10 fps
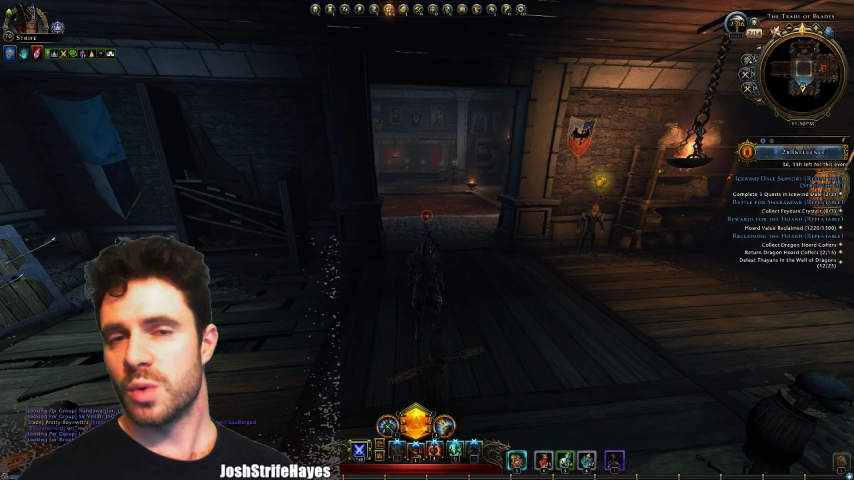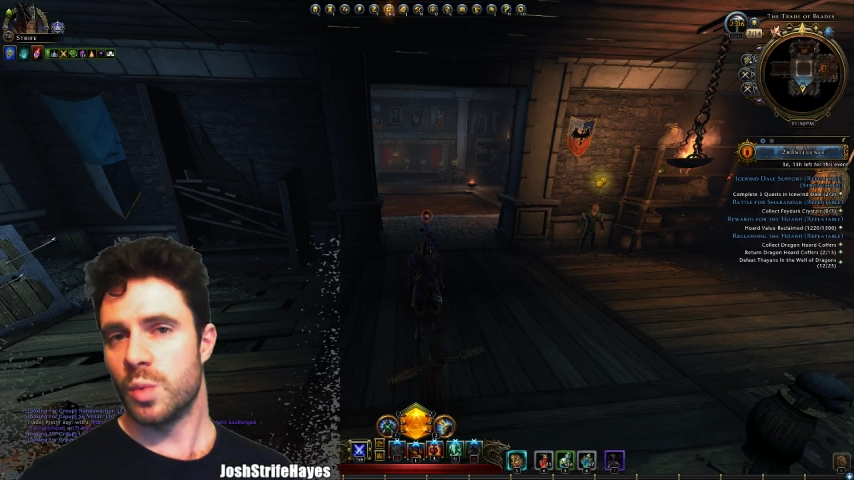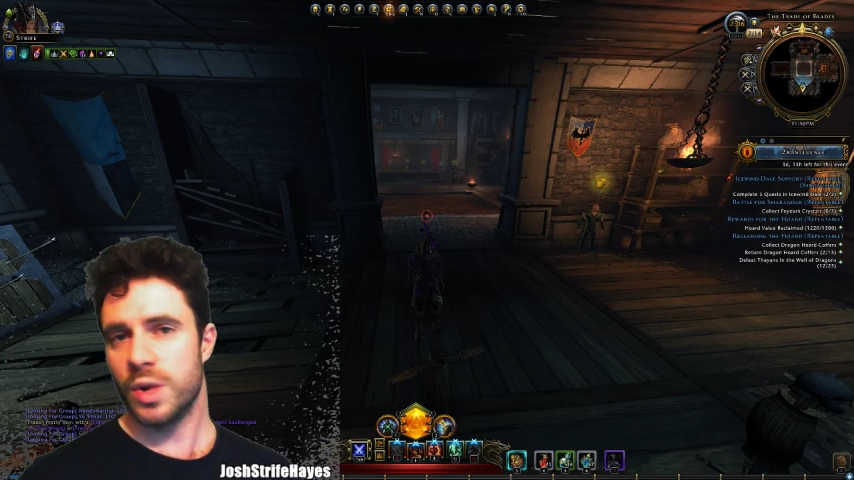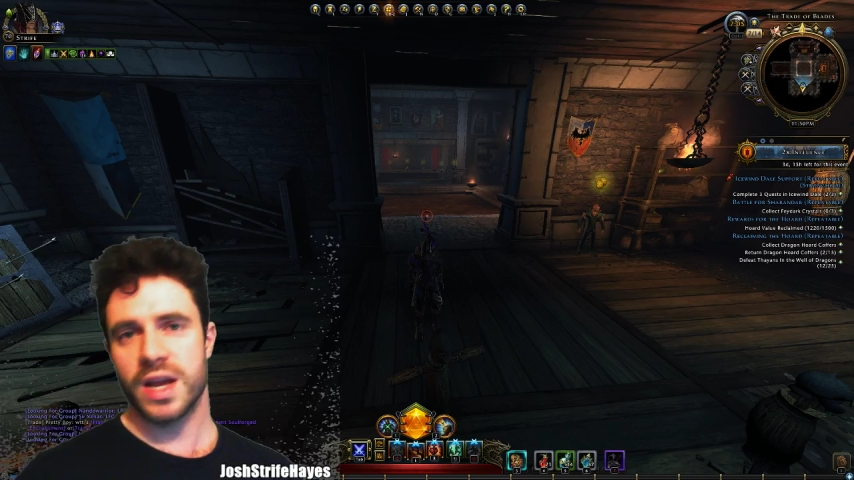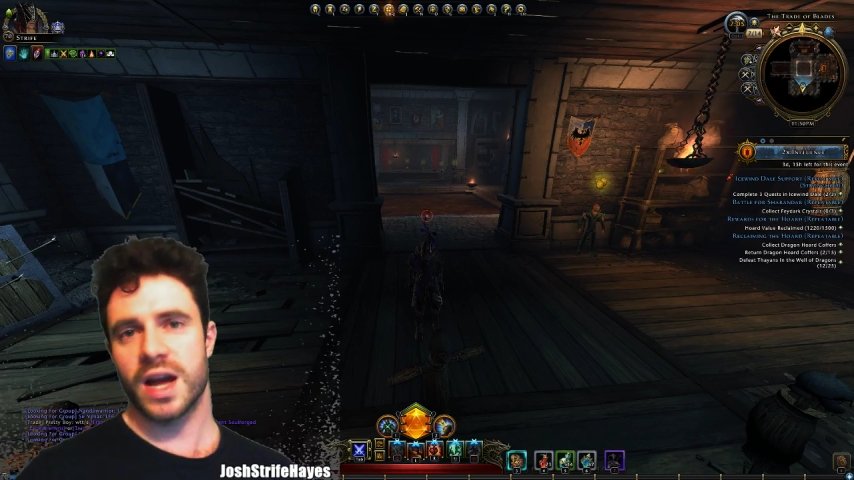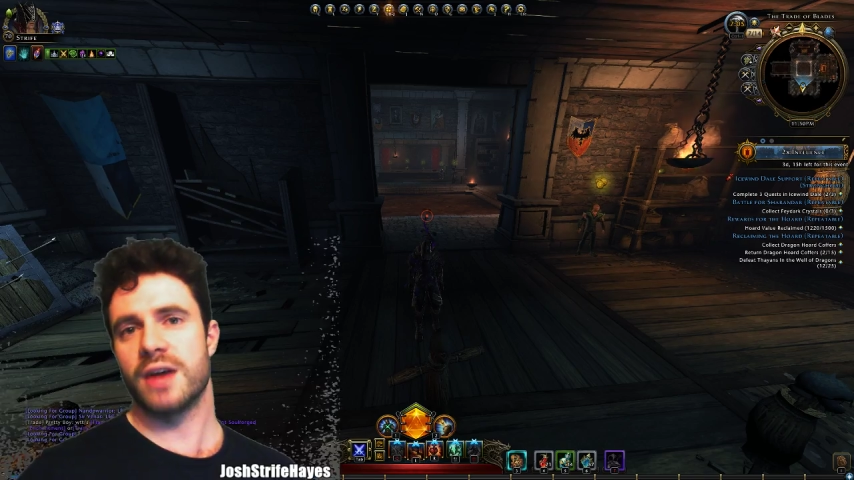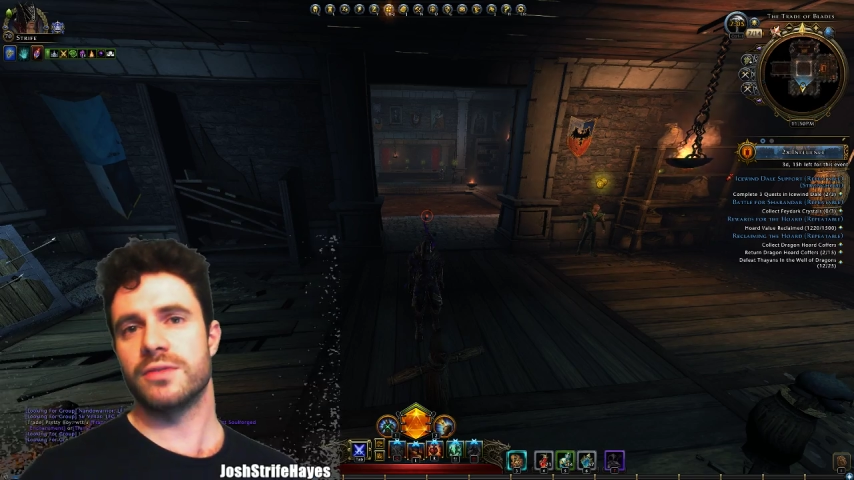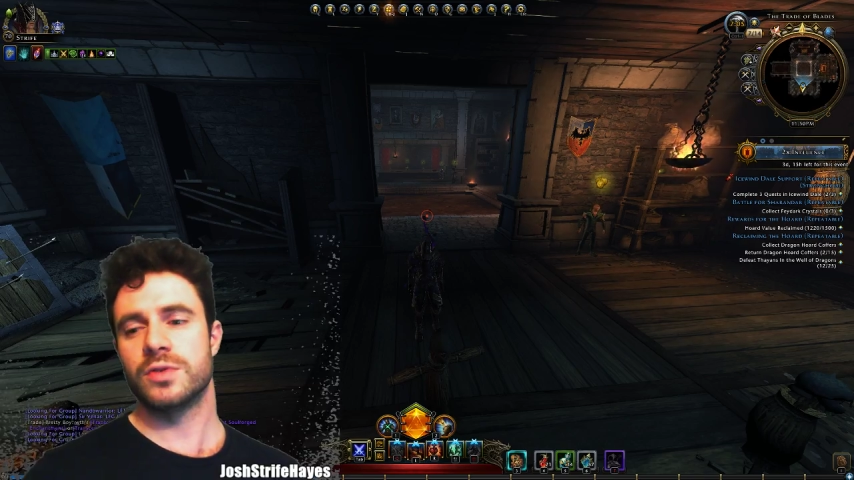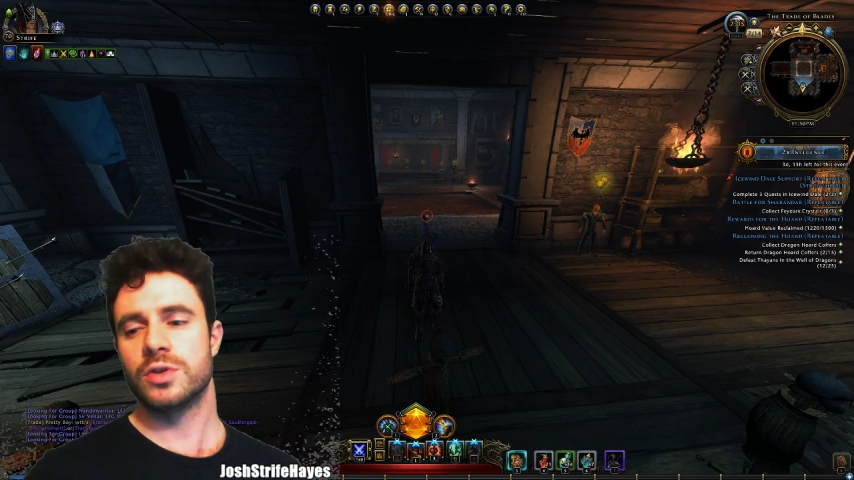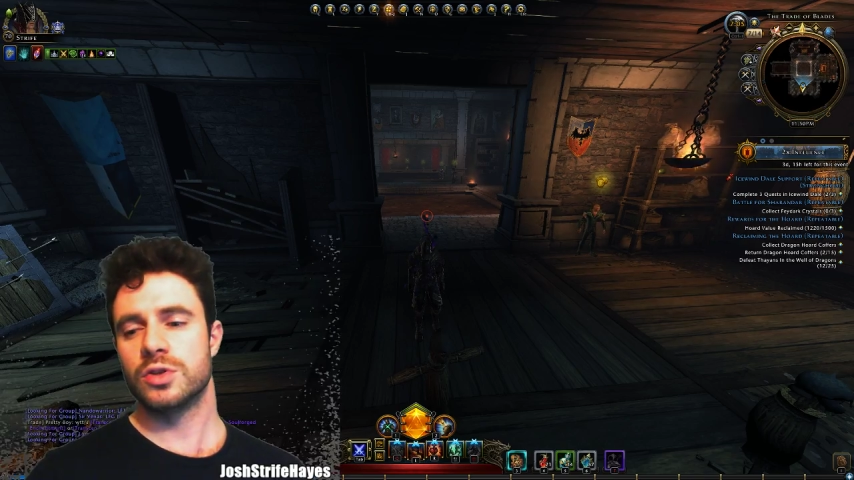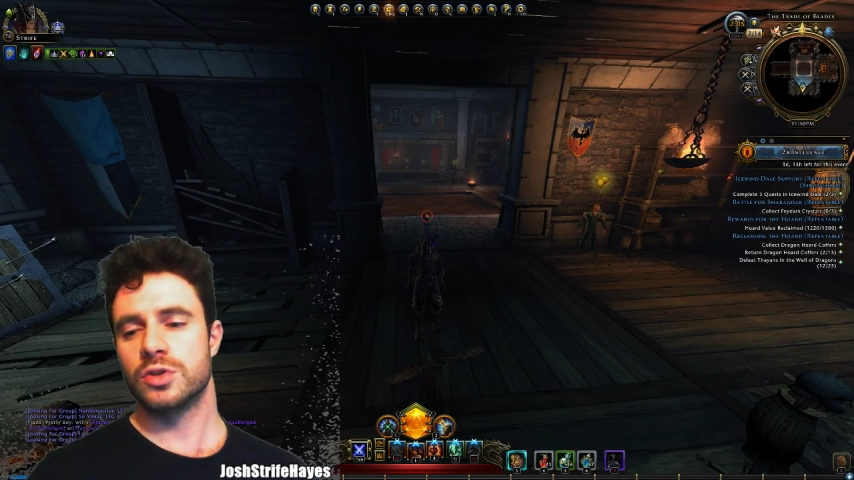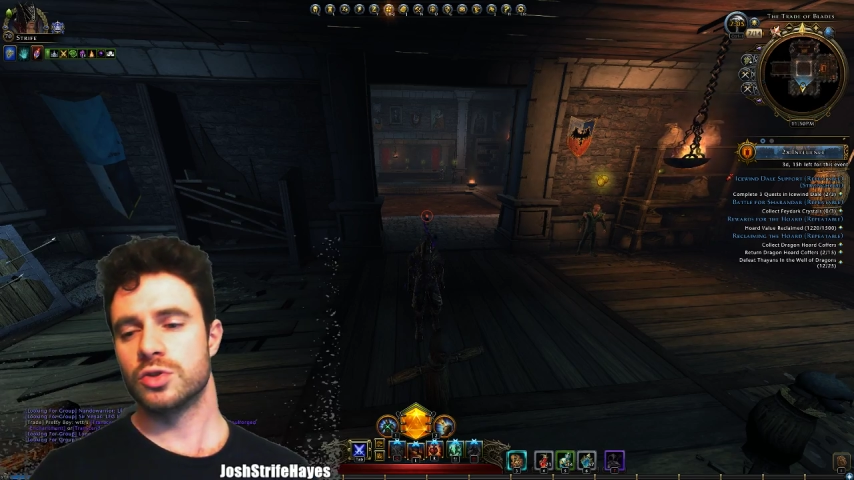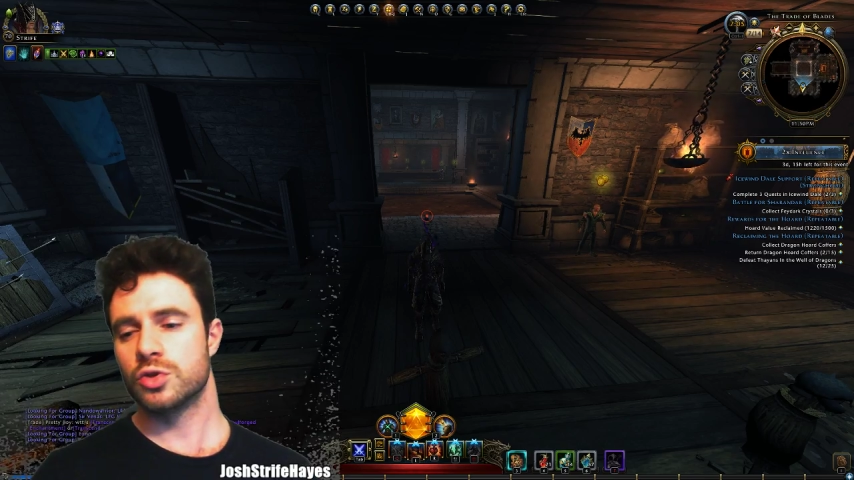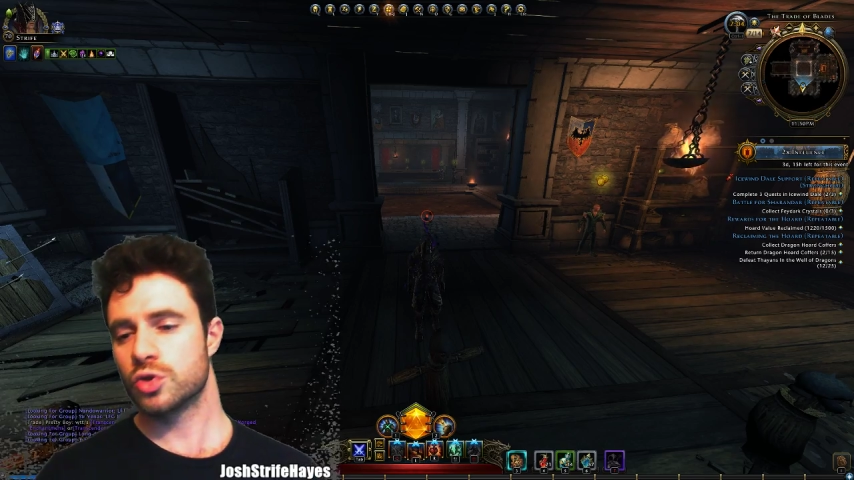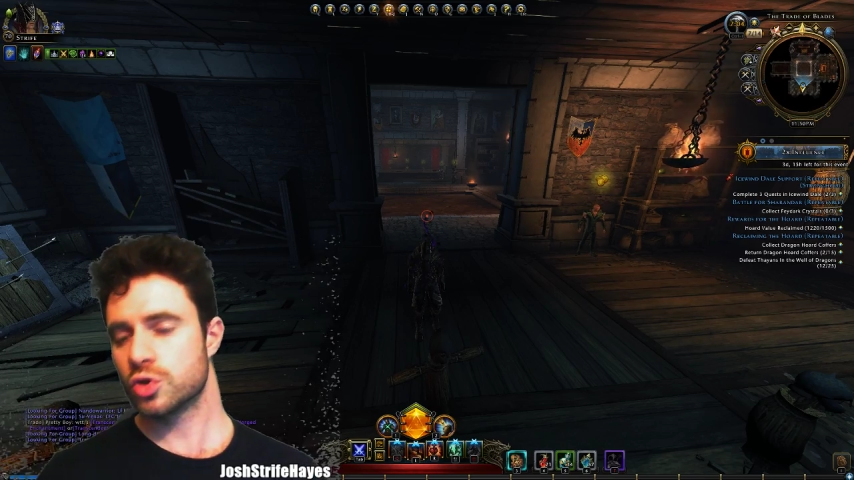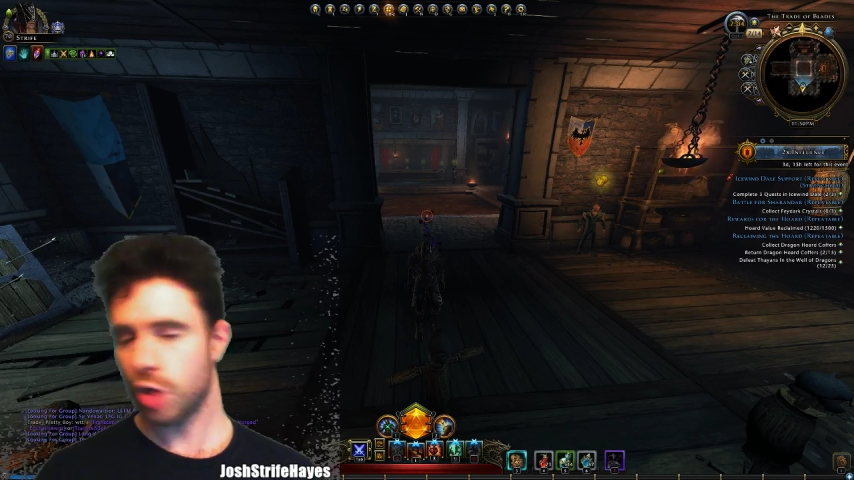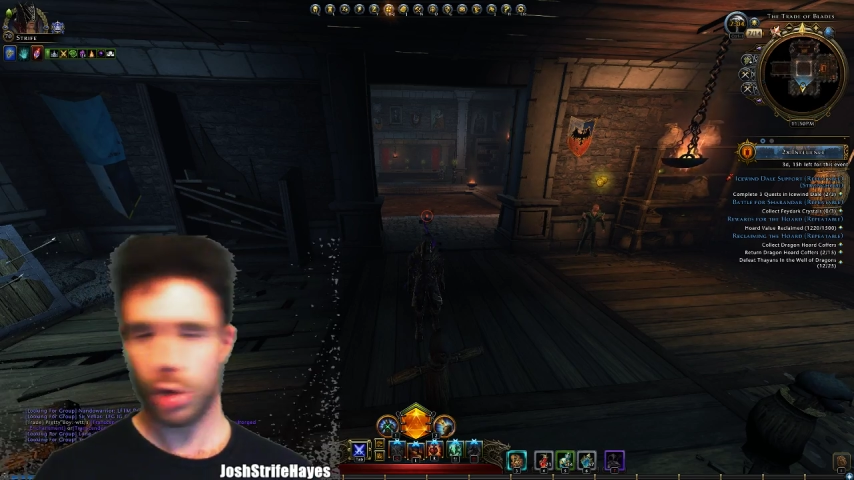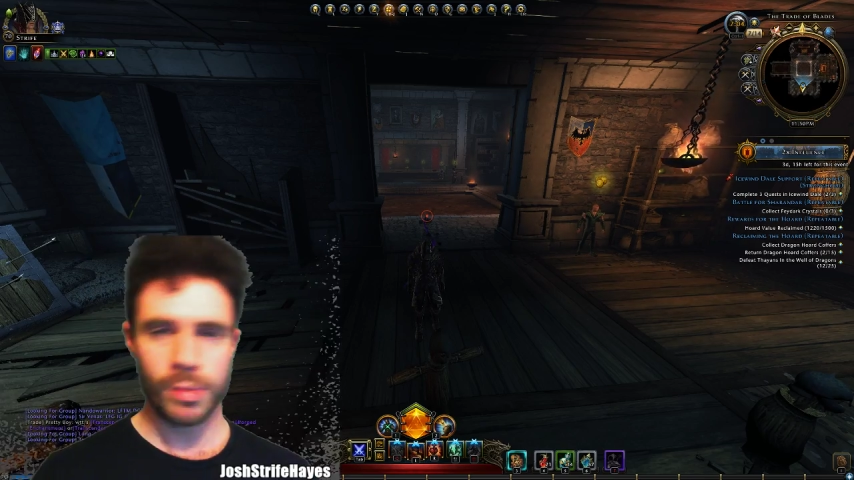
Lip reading: We have so